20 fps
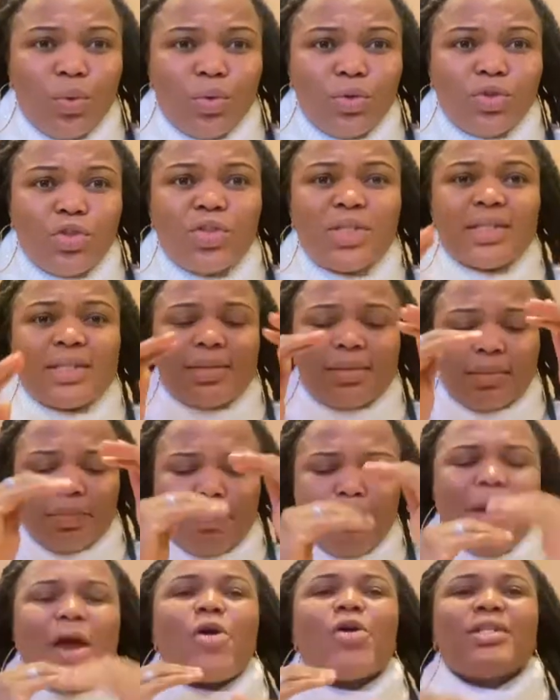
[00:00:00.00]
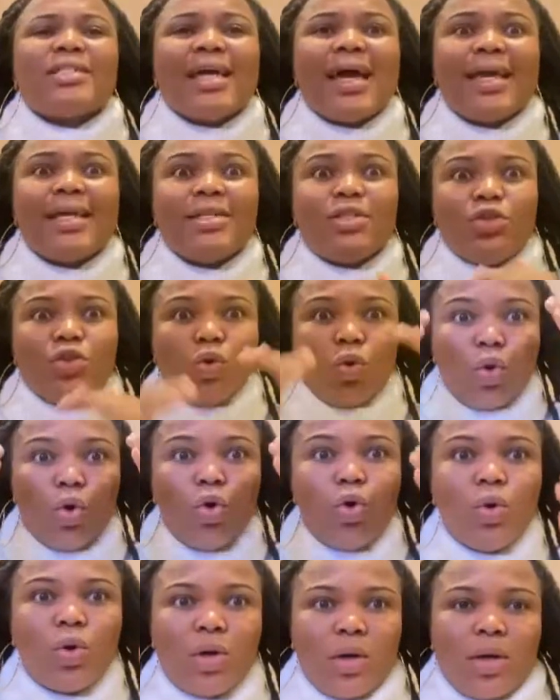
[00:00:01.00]
just prioritize your
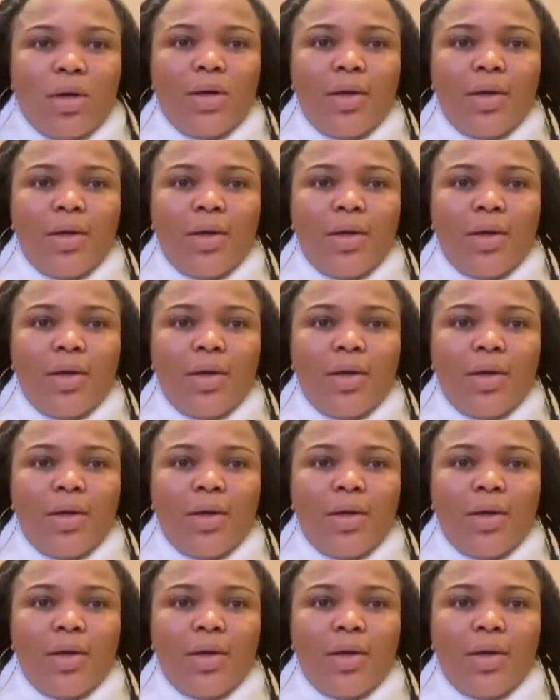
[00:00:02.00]
look.